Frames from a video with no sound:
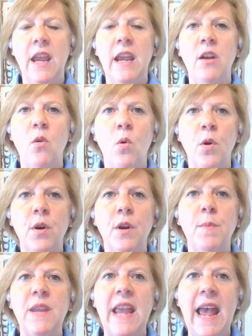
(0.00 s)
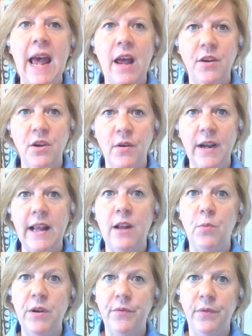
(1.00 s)
in order to be accurate
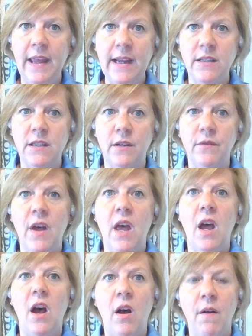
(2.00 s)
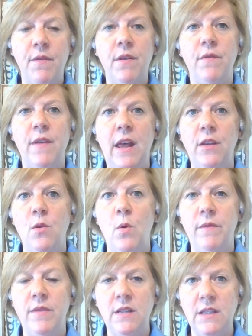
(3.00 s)
and reflective of the value
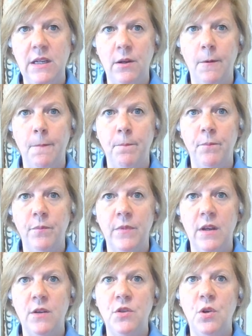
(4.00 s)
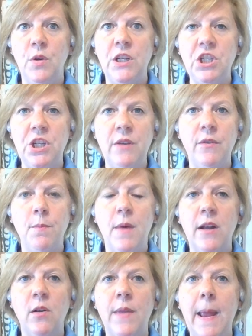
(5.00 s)
of the deal. To achieve a
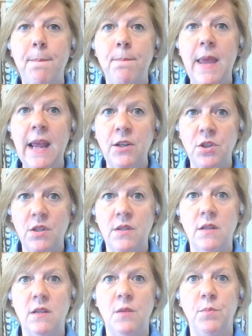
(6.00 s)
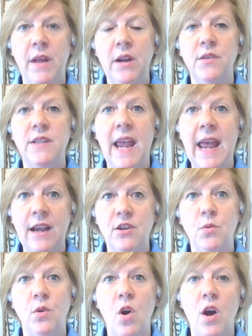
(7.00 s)
model that matches the supplier's
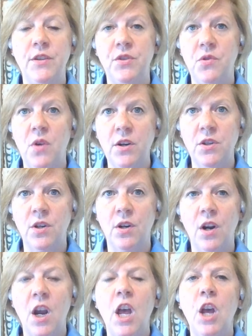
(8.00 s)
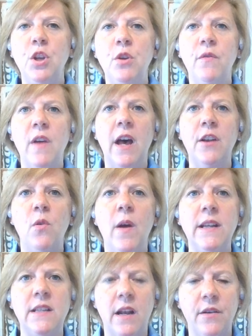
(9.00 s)
actual cost structure, you've got to
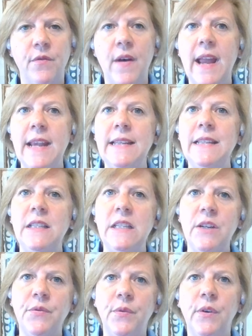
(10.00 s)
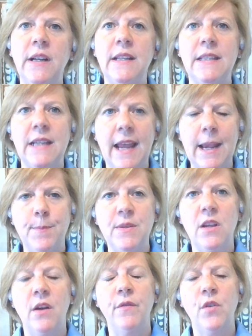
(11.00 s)
identify different
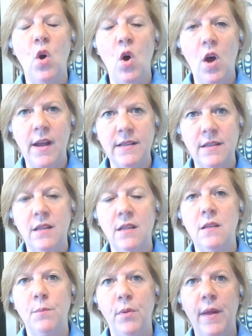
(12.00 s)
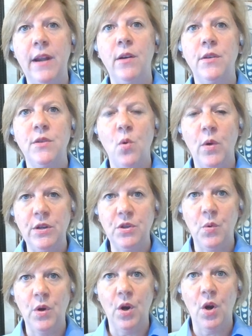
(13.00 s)
types of costs the supplier is going
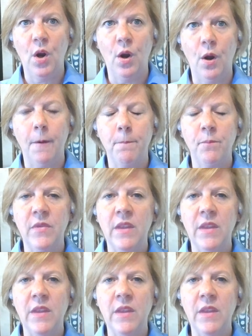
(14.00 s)
to incur.